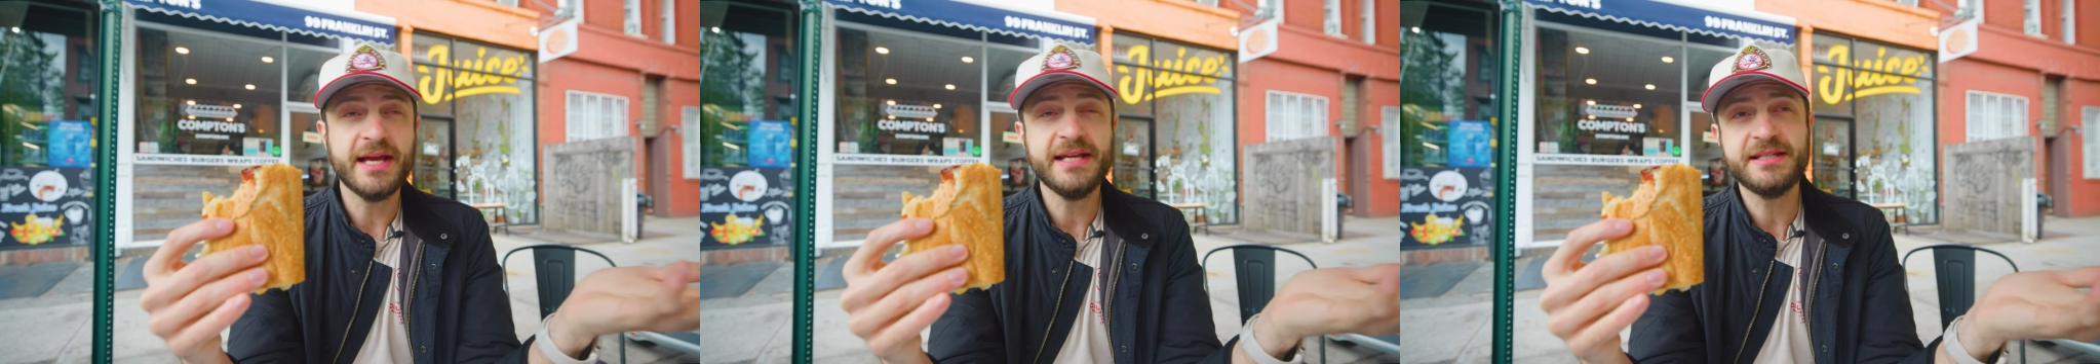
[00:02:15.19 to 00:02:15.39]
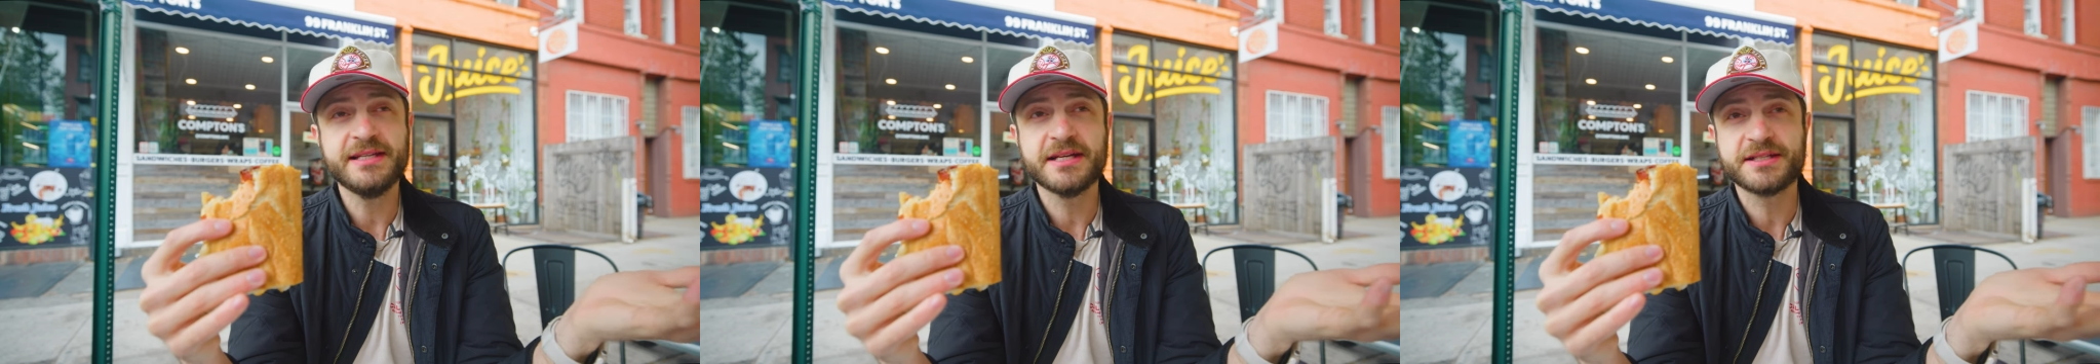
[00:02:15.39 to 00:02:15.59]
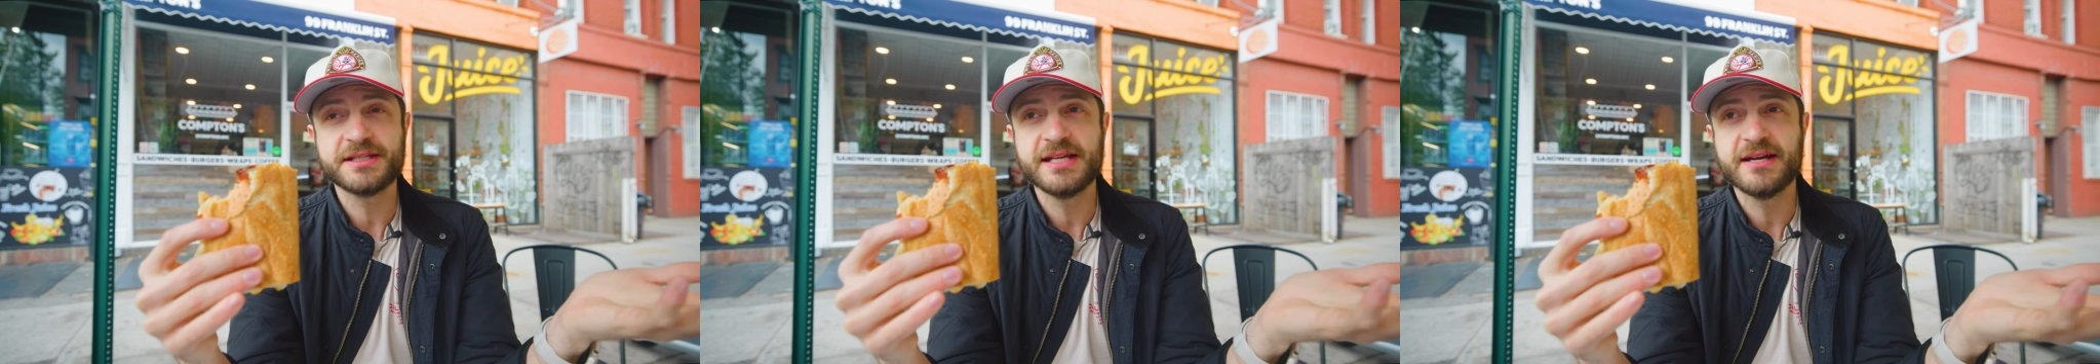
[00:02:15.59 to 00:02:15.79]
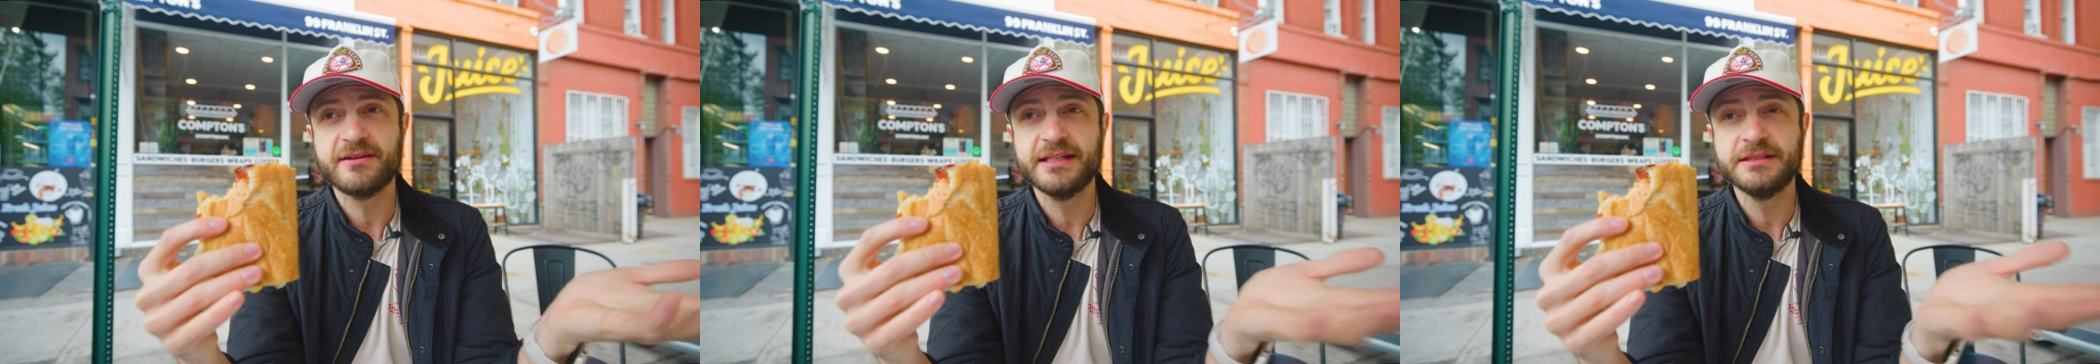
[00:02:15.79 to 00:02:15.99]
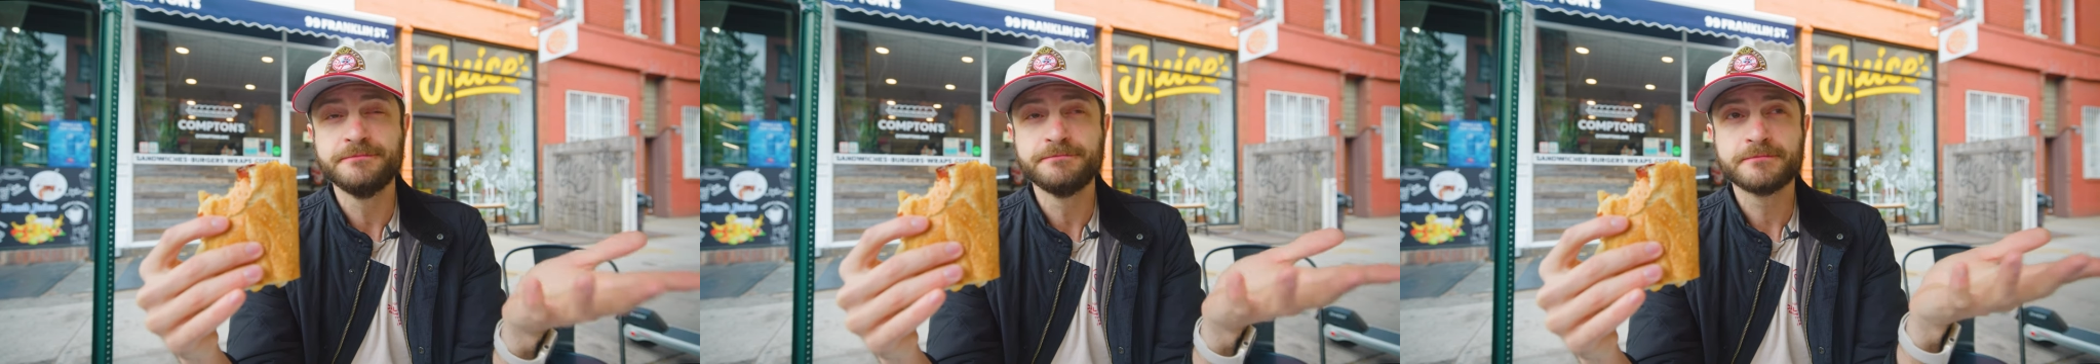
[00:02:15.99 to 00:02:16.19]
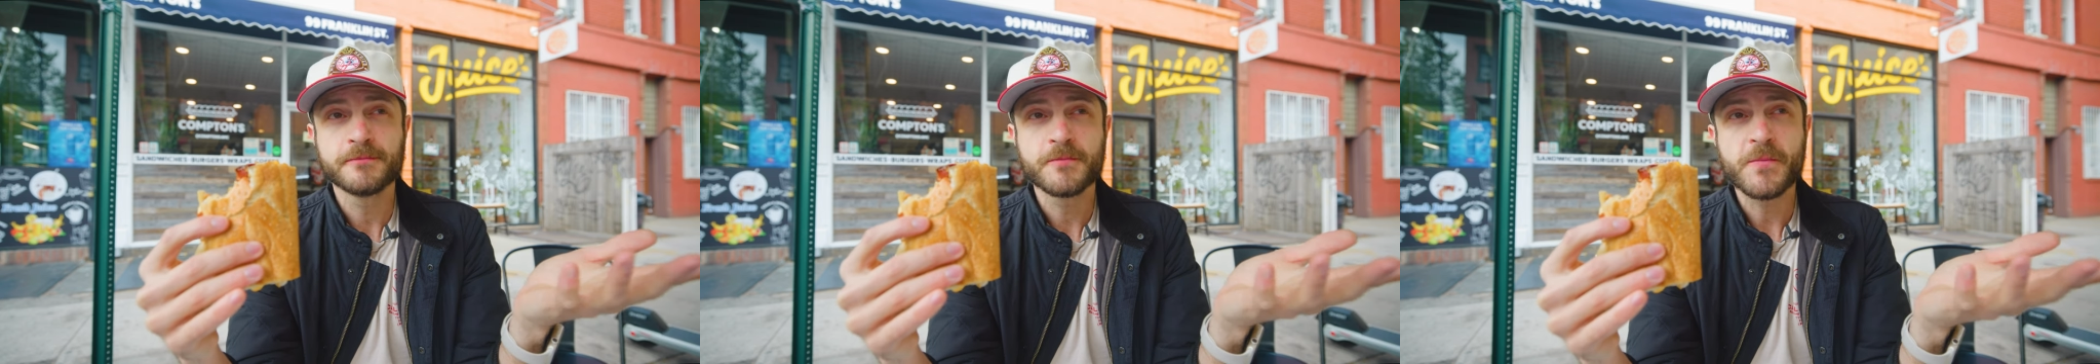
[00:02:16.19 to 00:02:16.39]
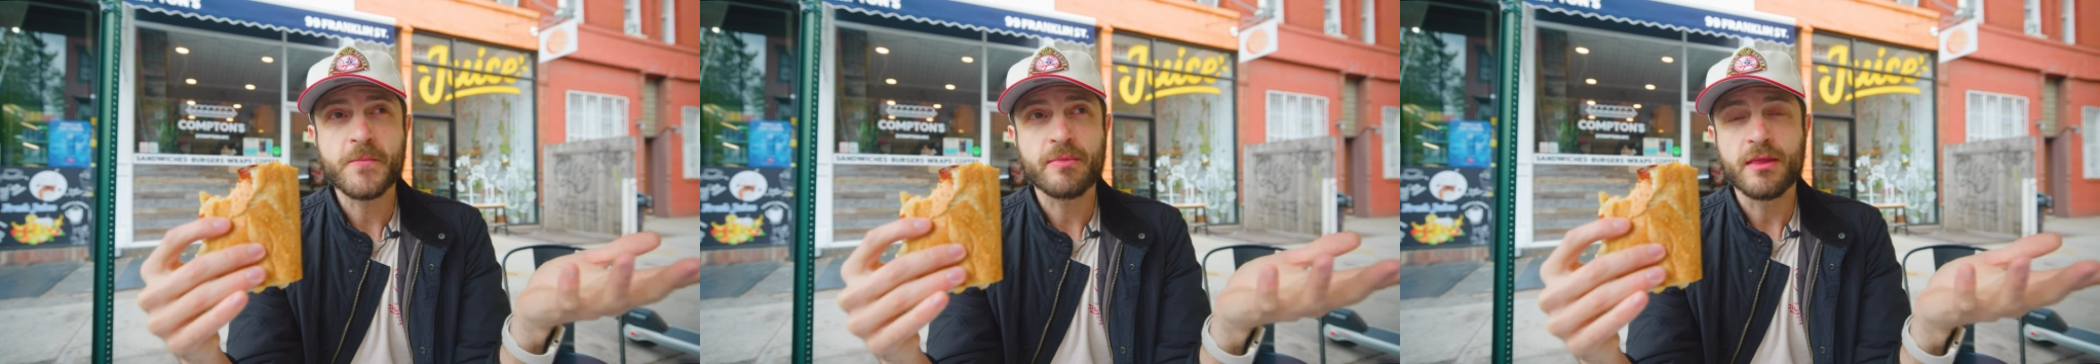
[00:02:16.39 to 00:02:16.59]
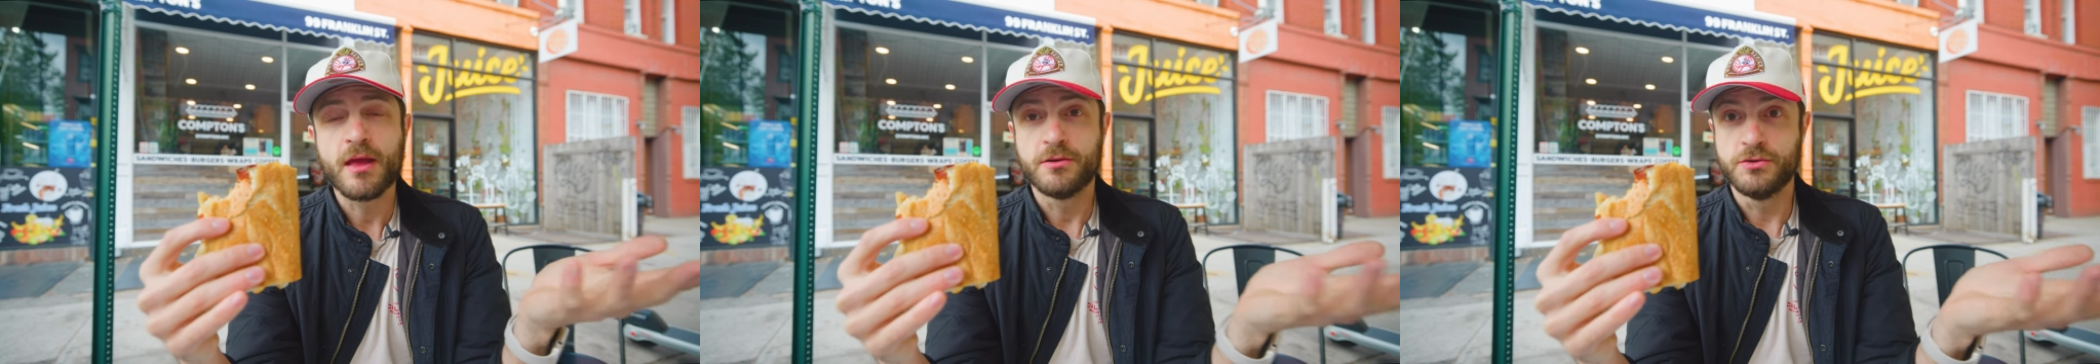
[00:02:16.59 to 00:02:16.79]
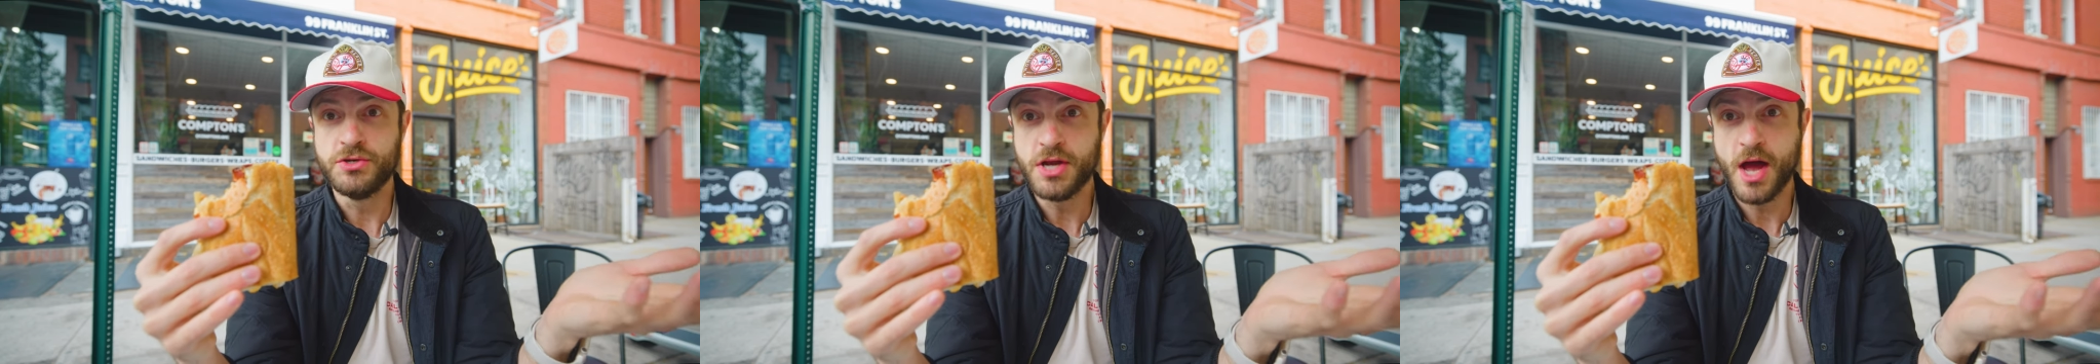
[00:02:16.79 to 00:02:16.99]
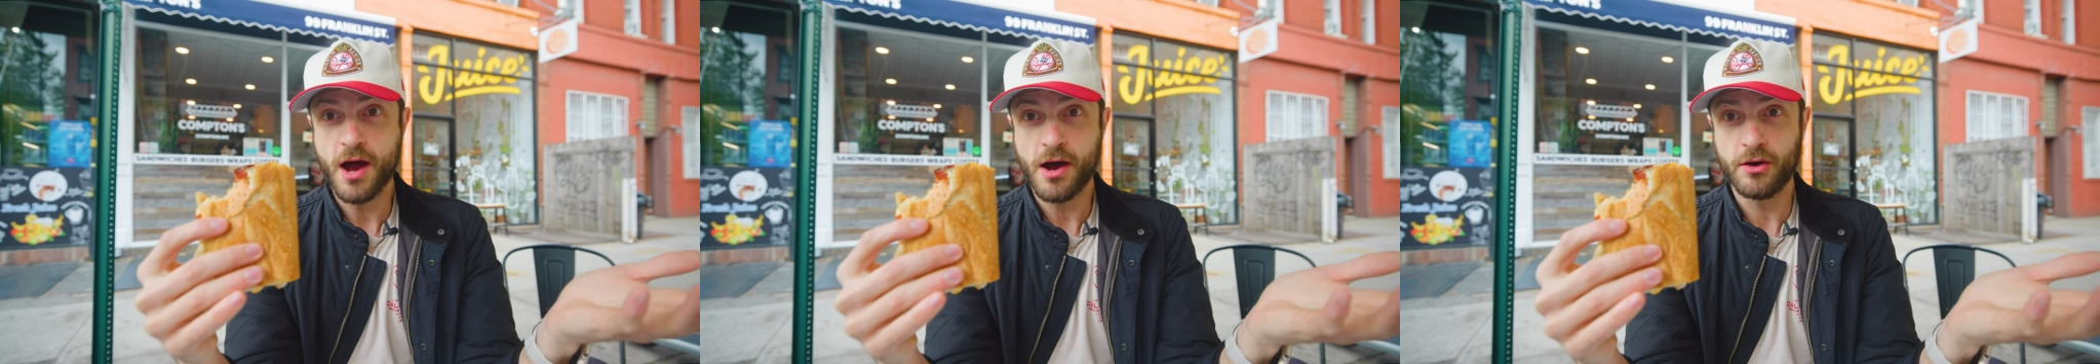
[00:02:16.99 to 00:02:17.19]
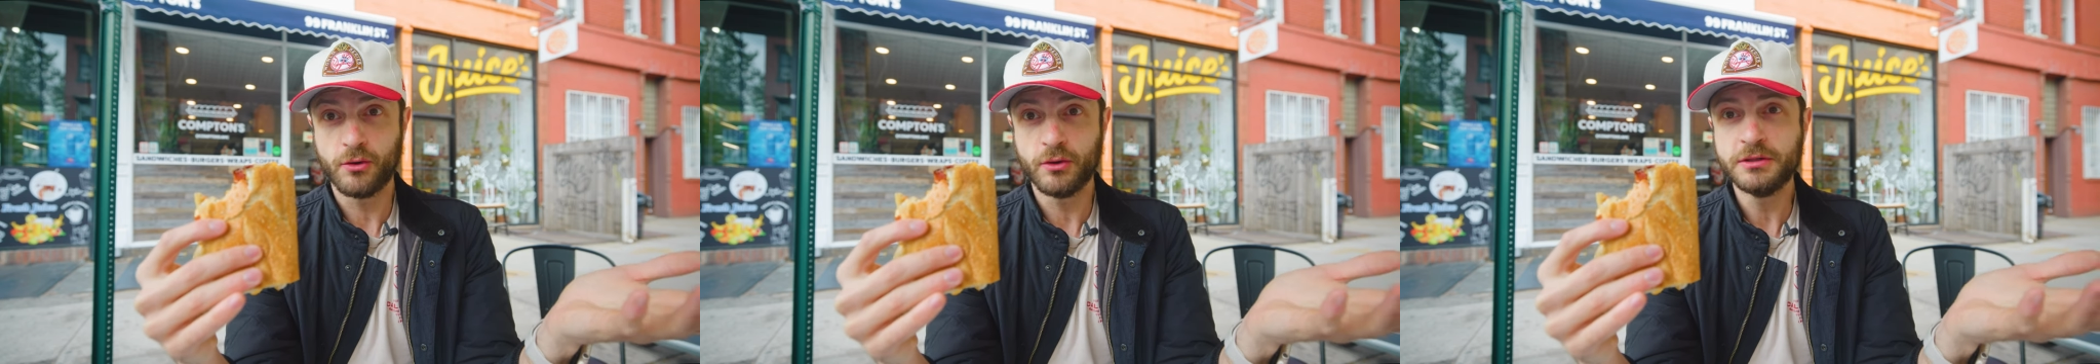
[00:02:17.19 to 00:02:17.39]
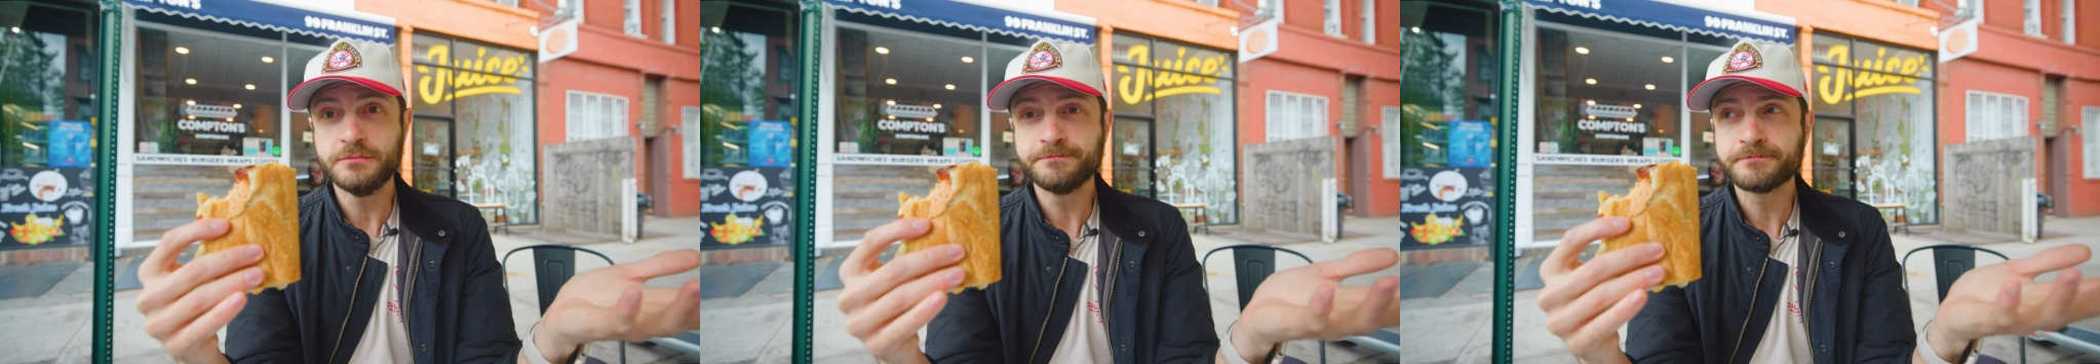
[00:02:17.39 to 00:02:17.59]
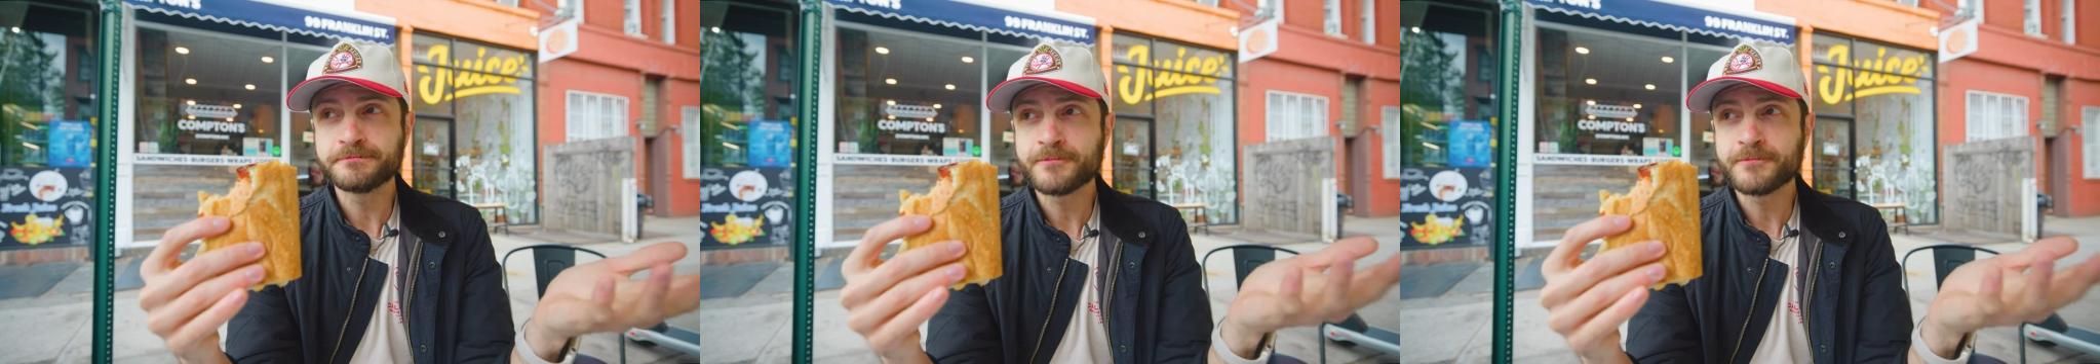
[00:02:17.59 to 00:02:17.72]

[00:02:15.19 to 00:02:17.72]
Is it necessary? No.